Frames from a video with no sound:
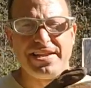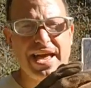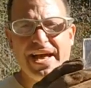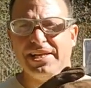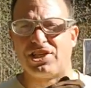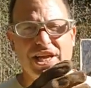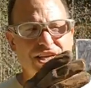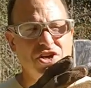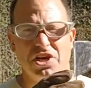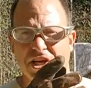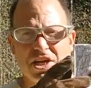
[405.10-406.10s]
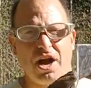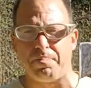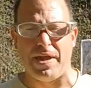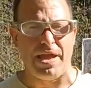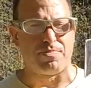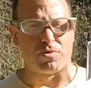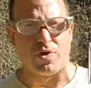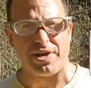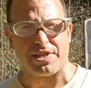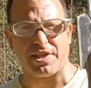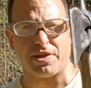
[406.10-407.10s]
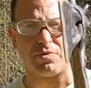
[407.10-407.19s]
edge like you're gonna cut paper or anything,